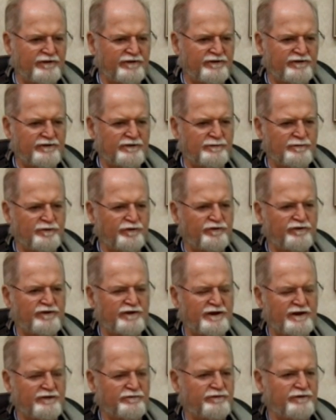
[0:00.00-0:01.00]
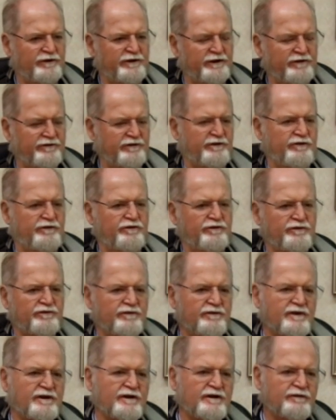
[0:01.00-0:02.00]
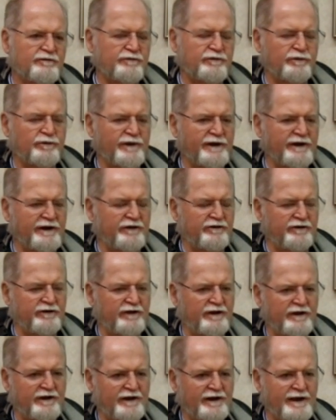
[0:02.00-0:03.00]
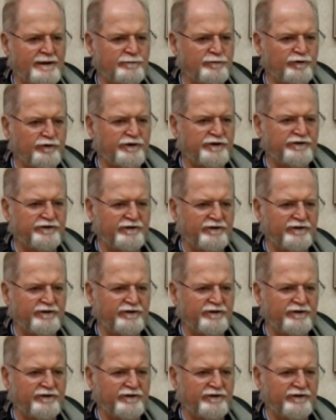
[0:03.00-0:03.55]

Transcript: the most needful excuse for writing a collaboration.